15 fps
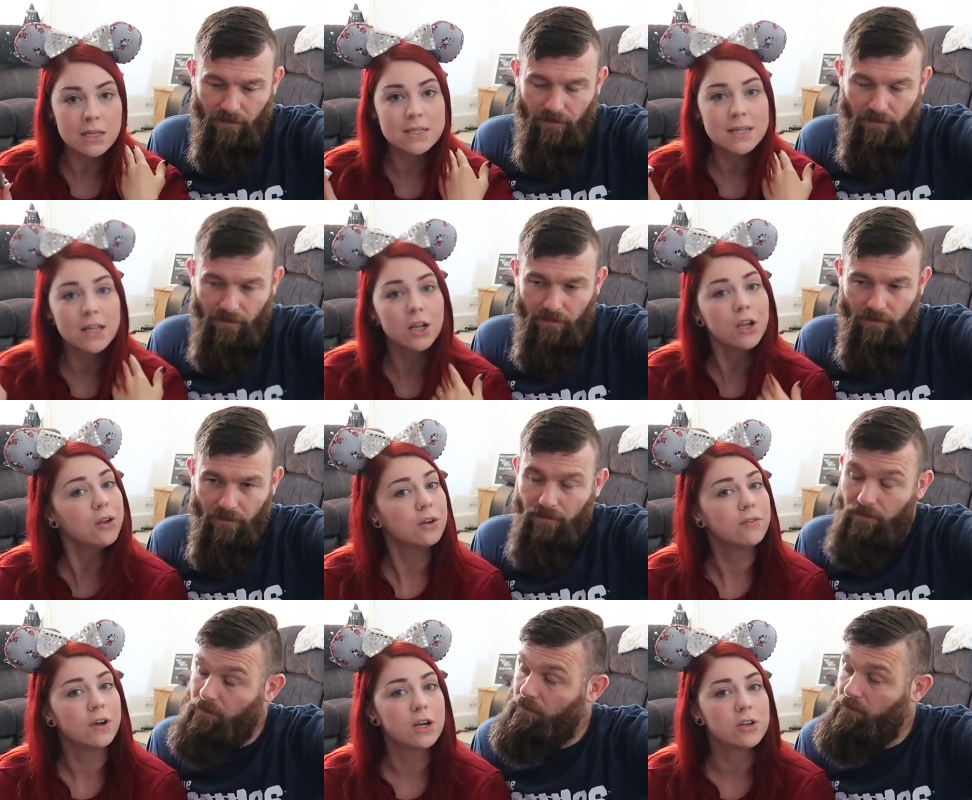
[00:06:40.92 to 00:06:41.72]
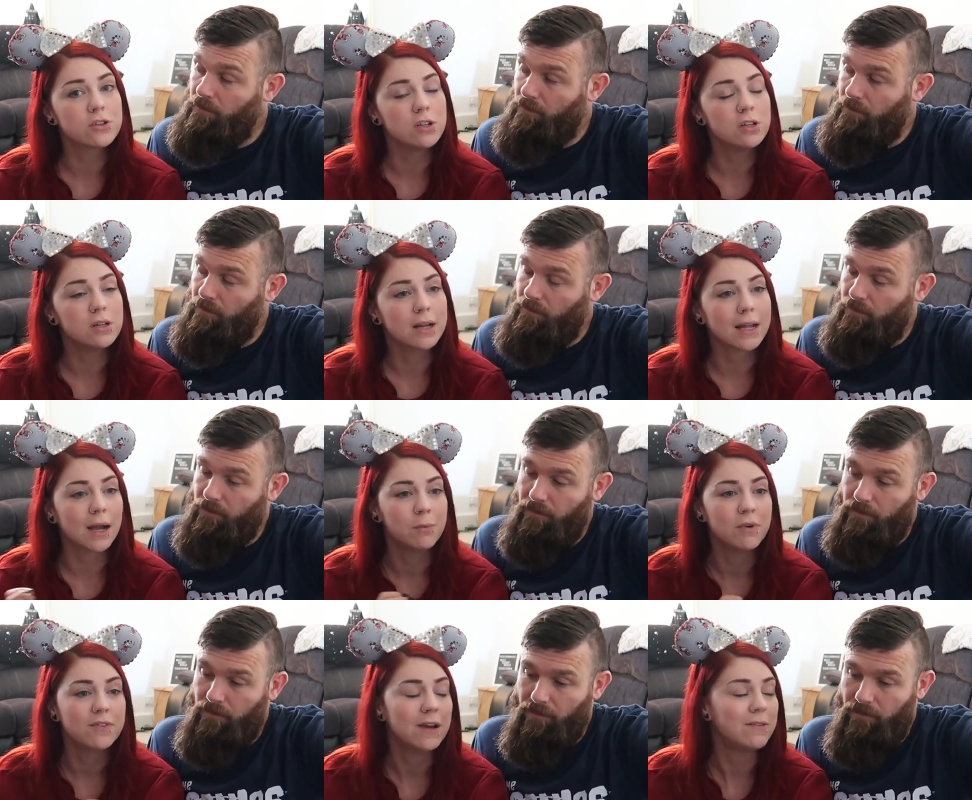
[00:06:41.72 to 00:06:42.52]
Speaker 1: Staying at Universal,
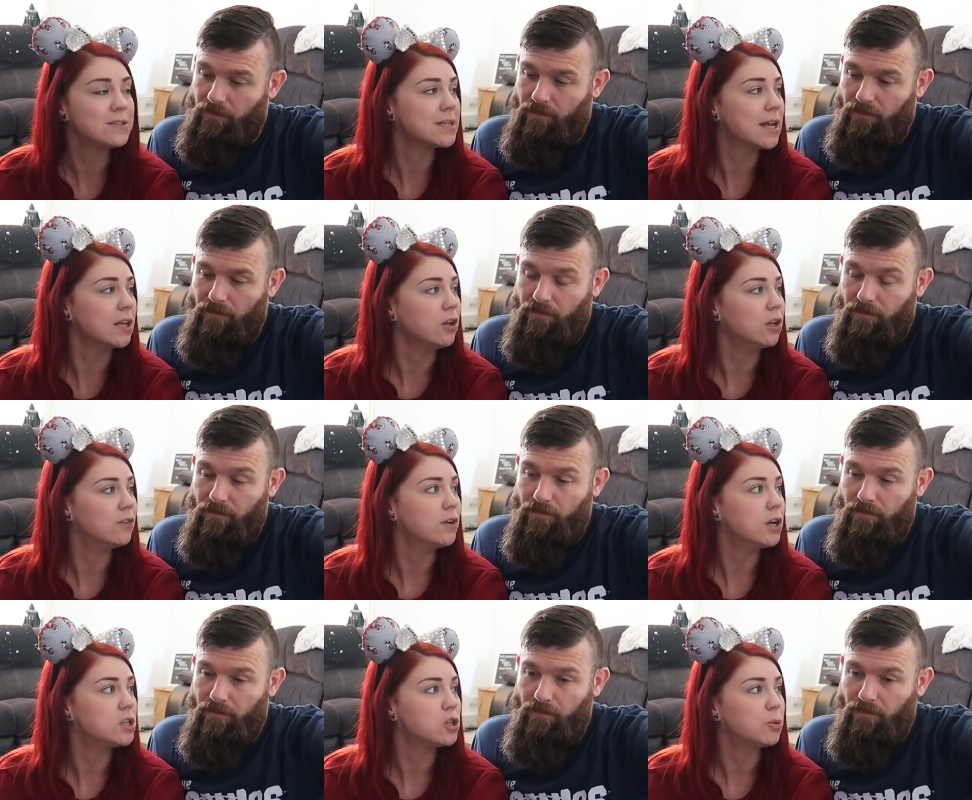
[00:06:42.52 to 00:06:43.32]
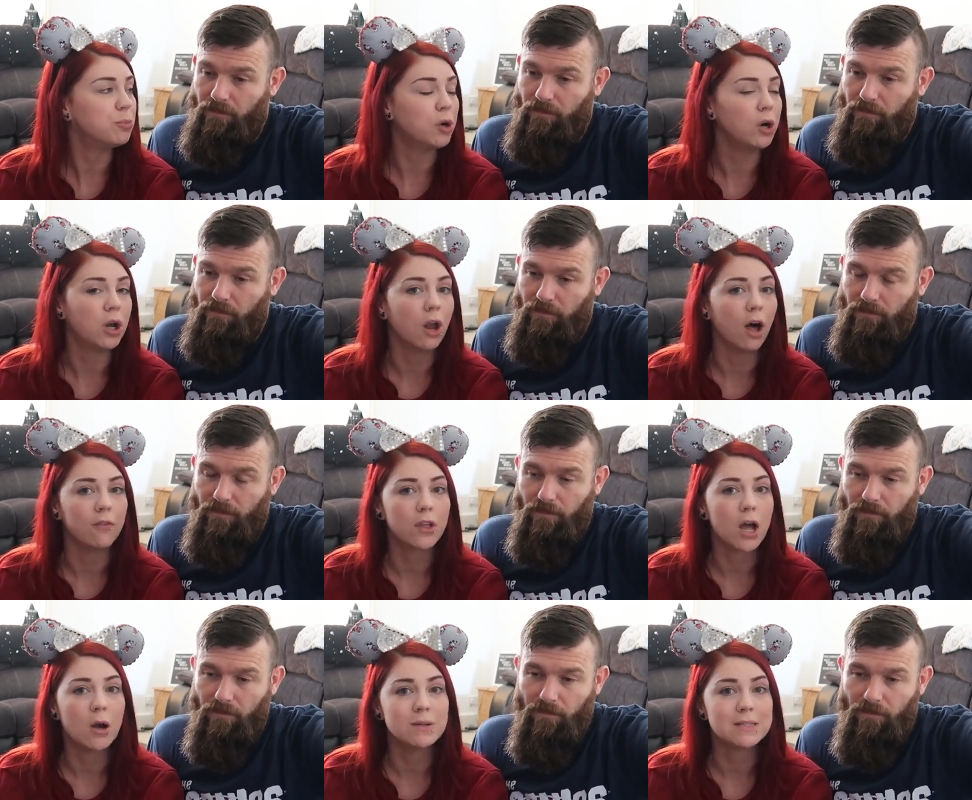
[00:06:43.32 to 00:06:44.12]
again, we've never stayed at Universal, but a
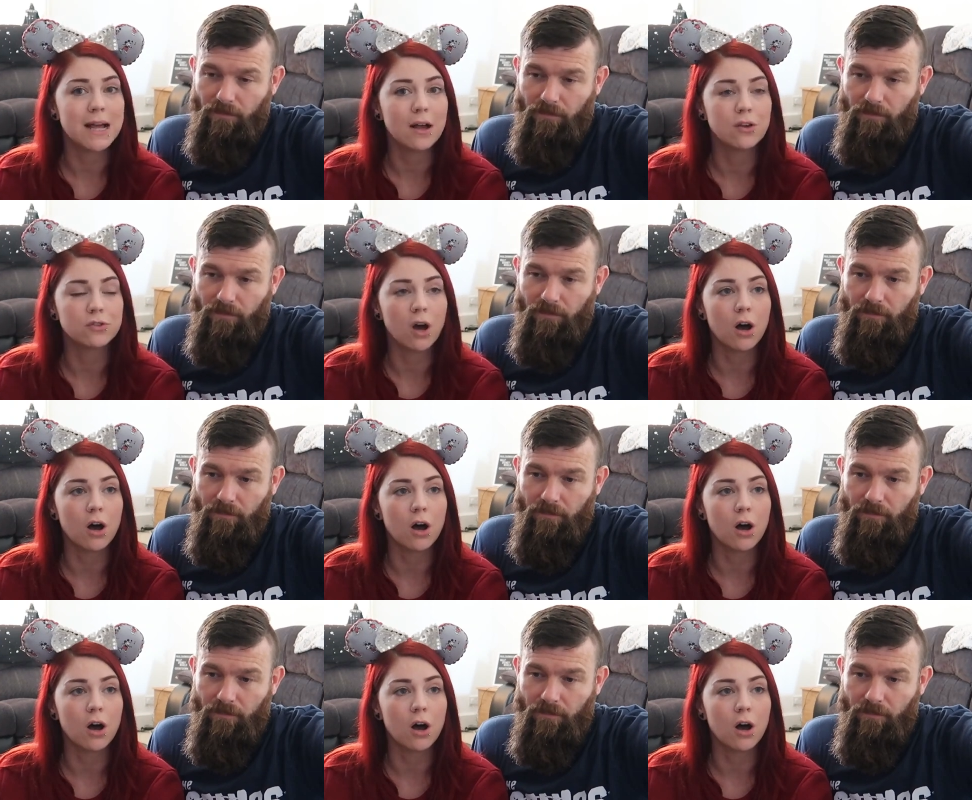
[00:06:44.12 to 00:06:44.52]
lot of the hotels